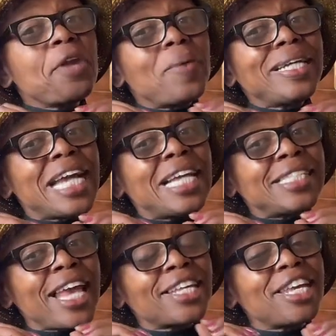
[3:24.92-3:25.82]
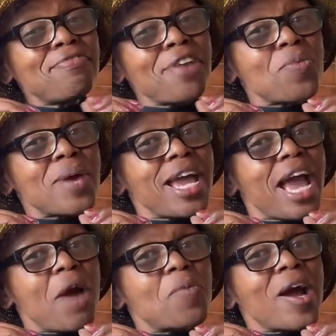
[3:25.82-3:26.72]
And when I say give away,
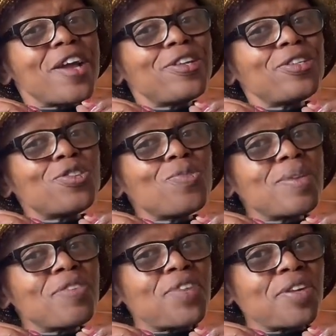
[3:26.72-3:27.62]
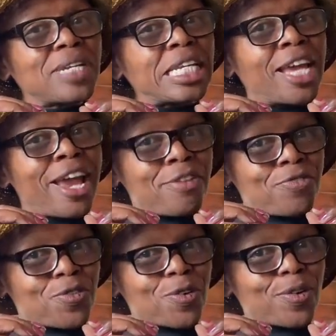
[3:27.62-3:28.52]
I want you to be very
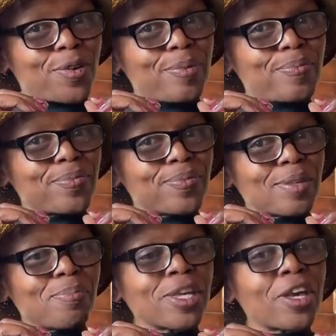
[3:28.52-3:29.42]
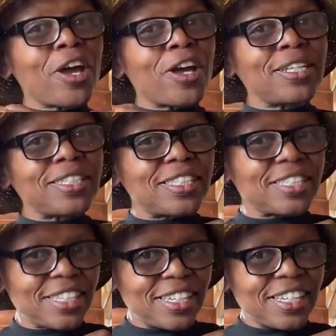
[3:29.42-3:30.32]
careful because
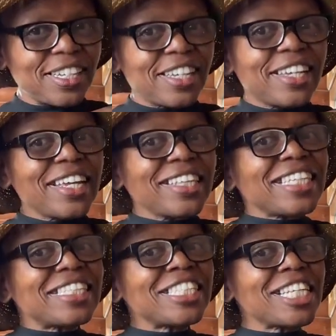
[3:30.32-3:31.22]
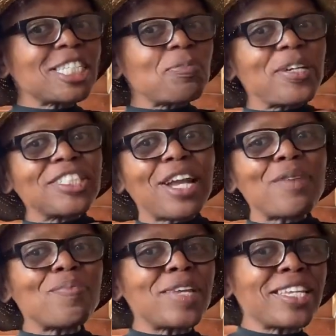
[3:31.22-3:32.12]
this is a
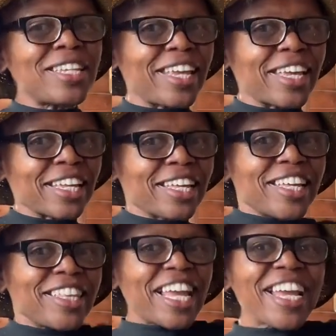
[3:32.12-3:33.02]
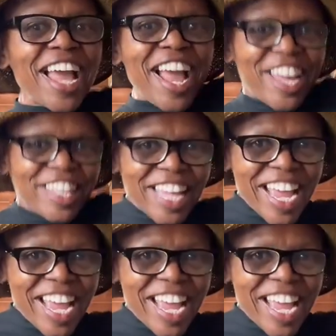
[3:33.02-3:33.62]
special meeting. They are